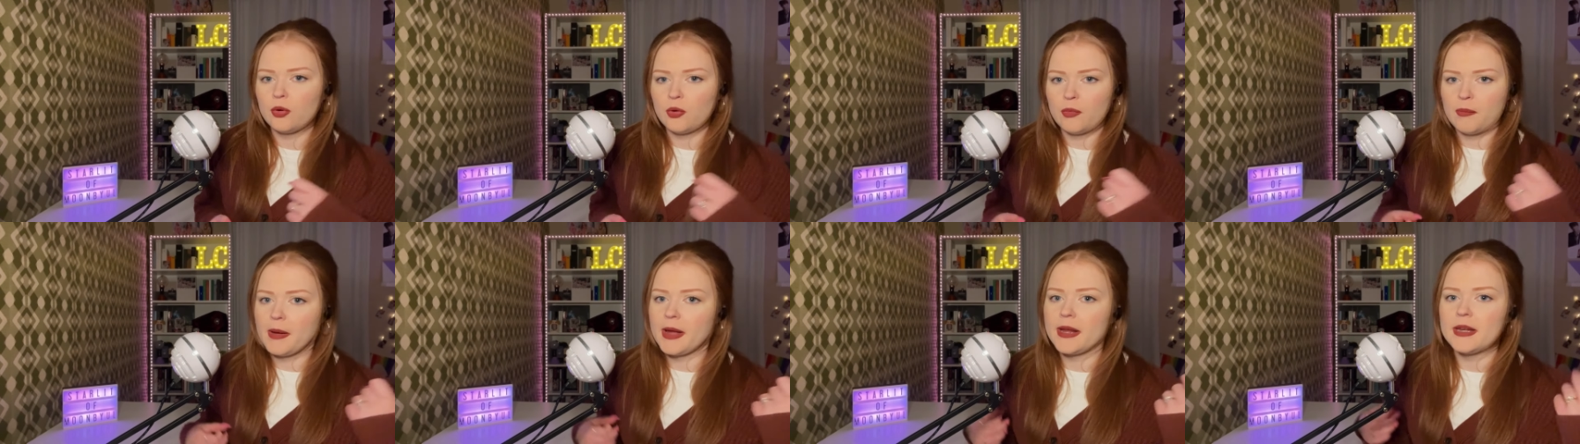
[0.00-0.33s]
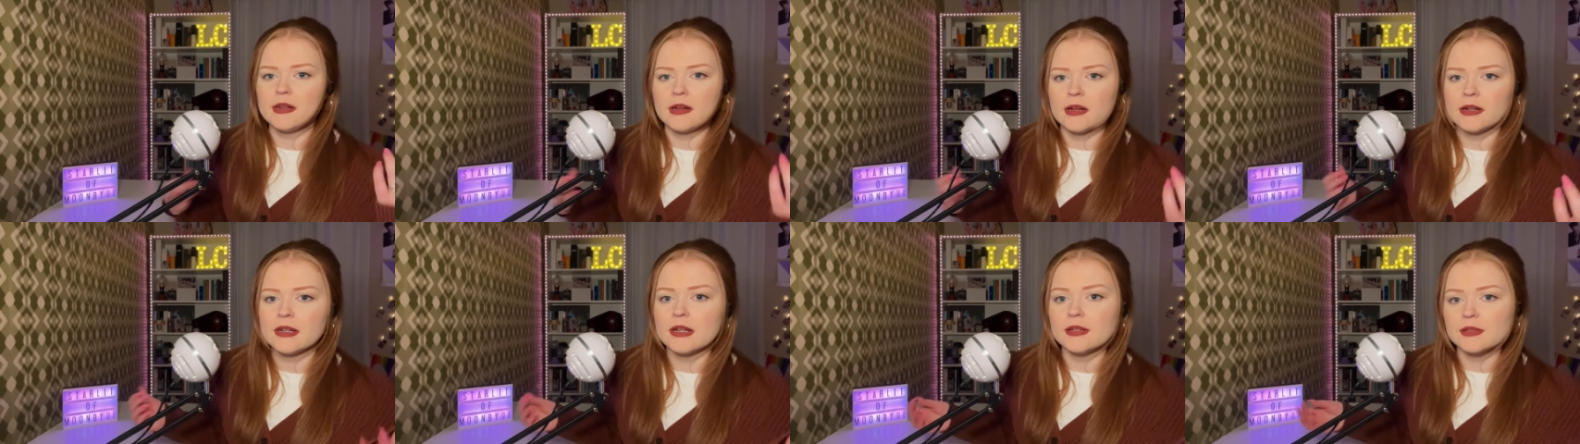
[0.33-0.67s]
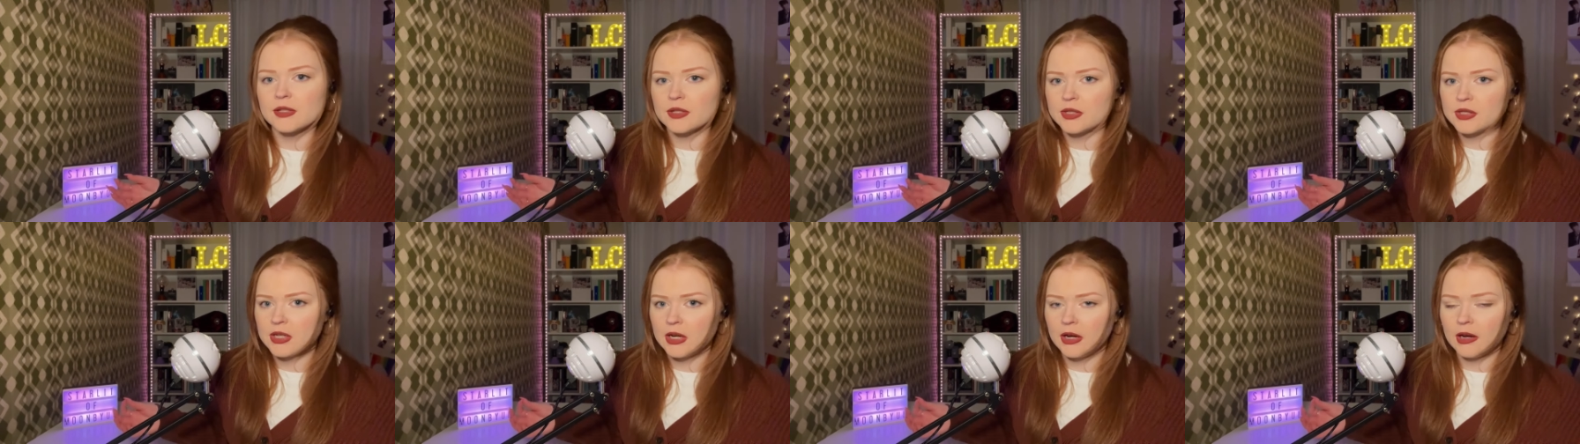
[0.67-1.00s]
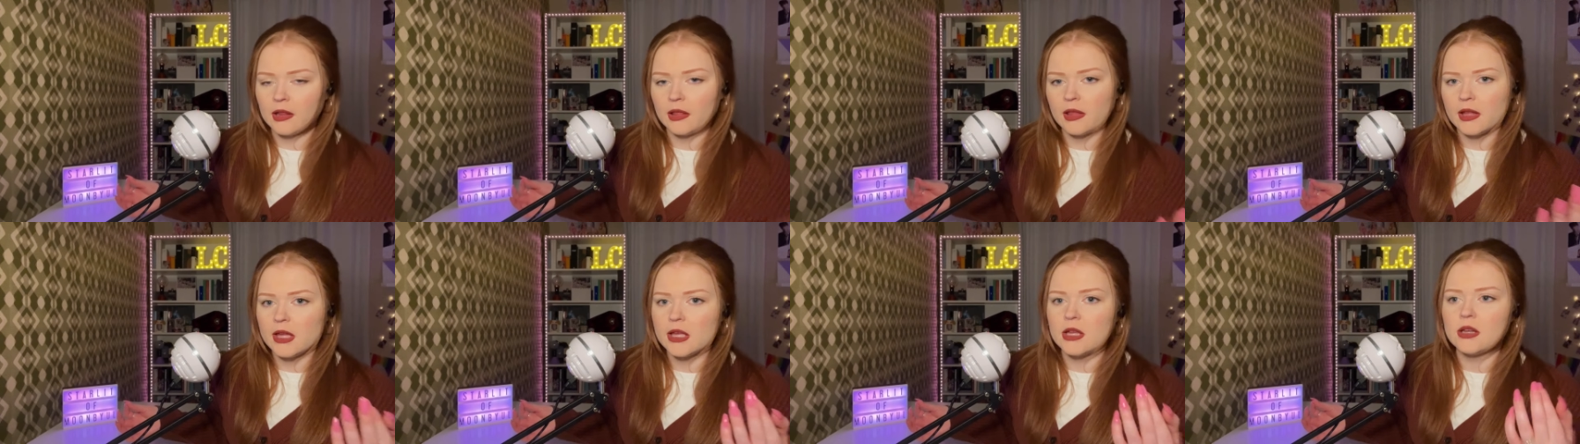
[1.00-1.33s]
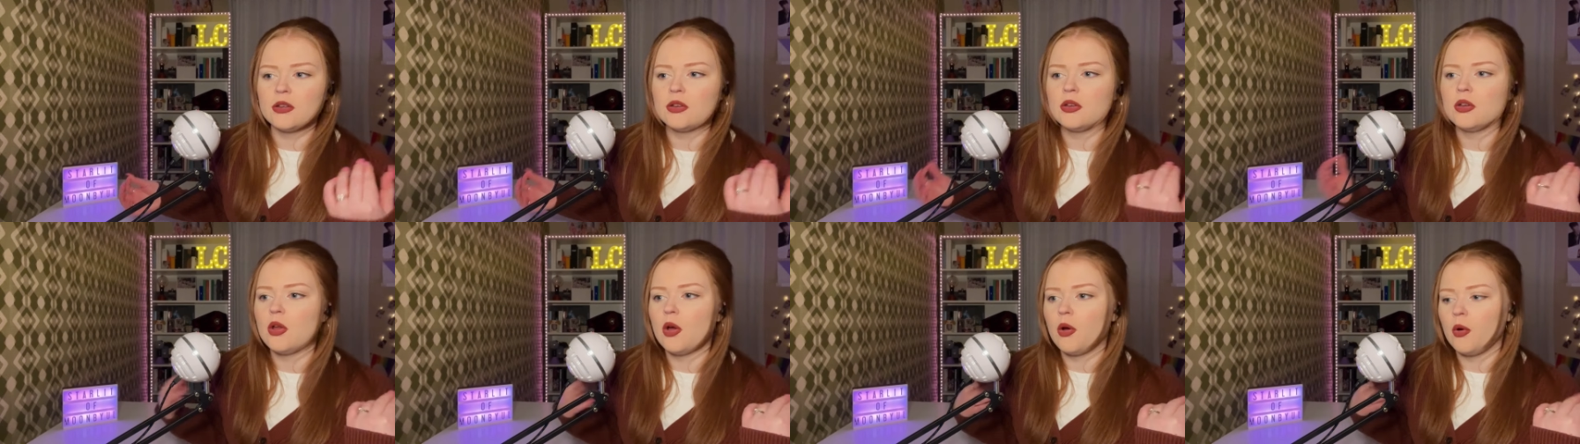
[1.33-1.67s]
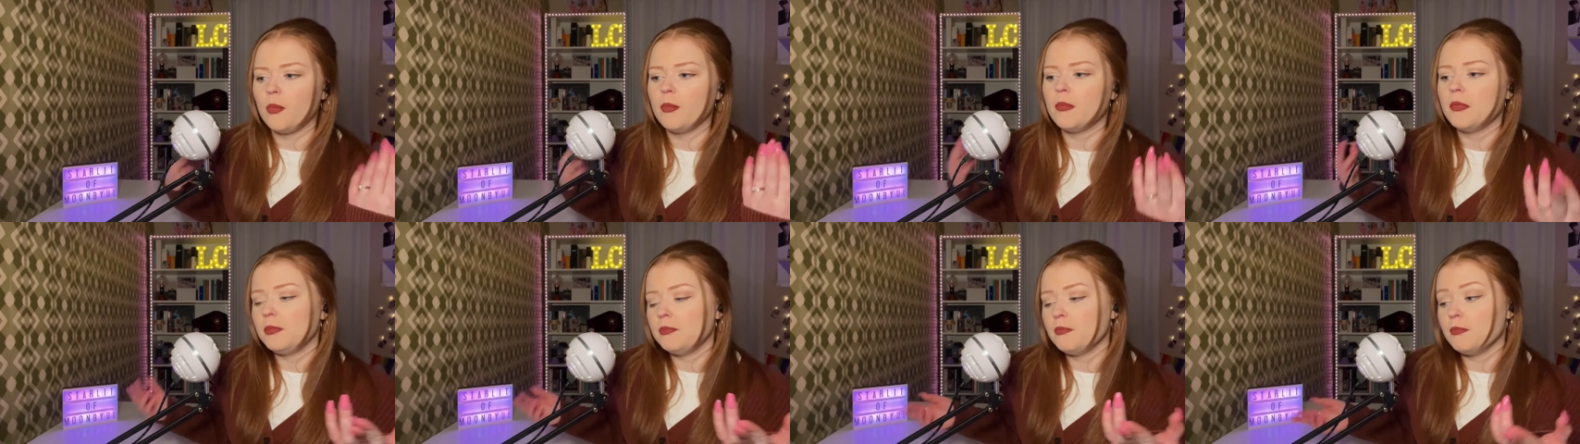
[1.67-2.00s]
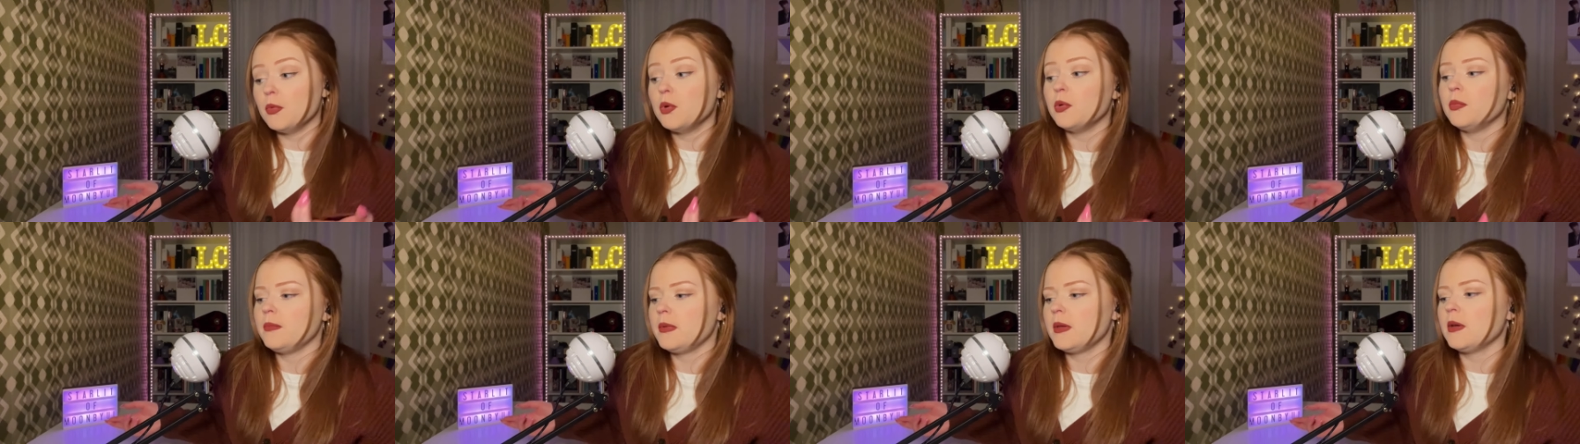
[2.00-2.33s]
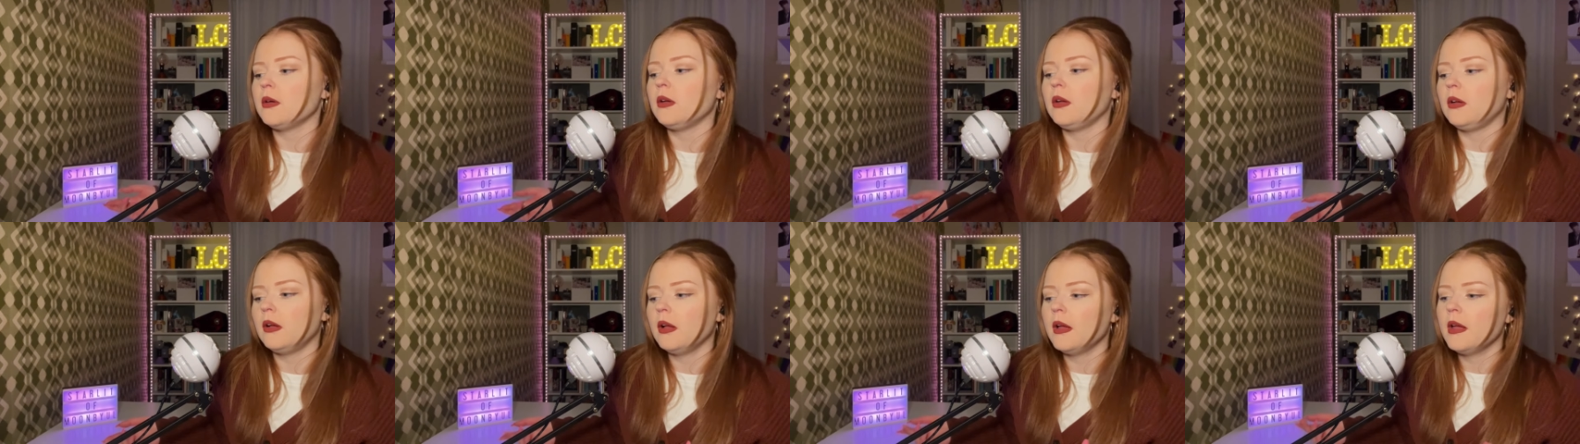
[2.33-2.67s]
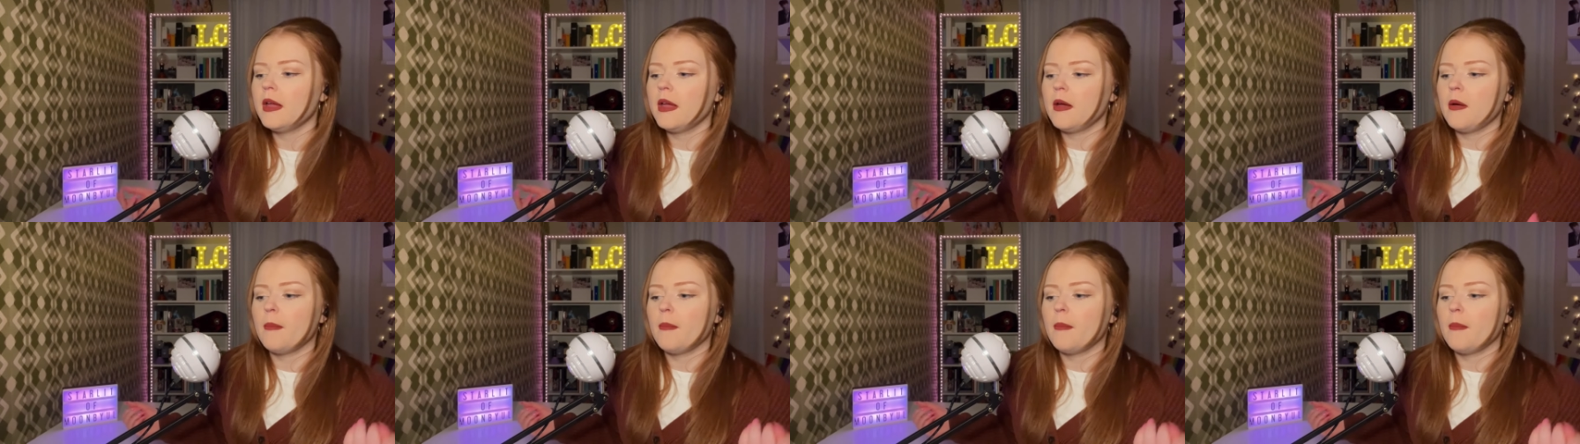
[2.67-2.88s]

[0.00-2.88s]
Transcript: who might not necessarily know Moonbyul,